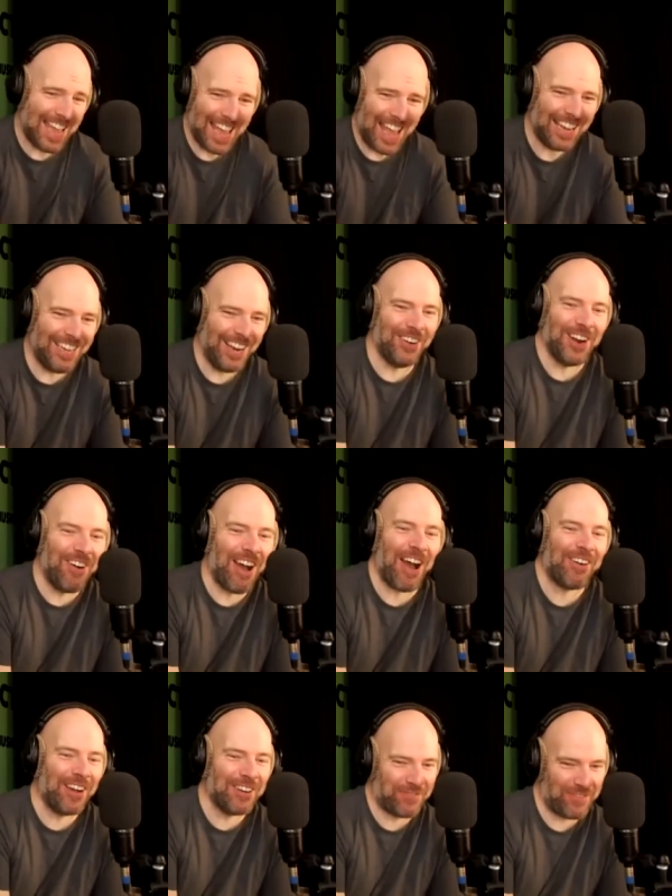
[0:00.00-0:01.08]
I don't
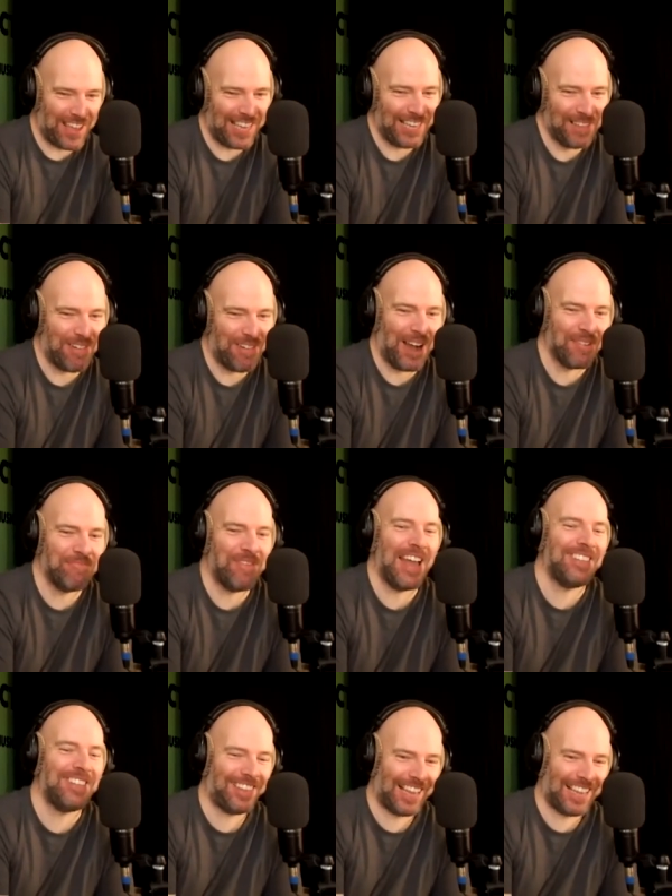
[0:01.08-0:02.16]
know how I'd feel about
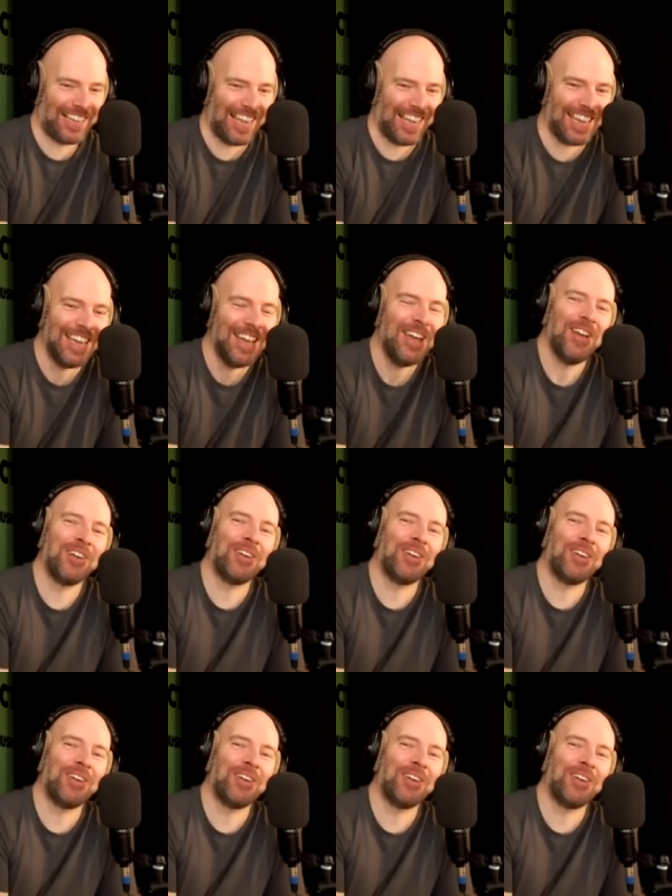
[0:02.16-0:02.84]
basically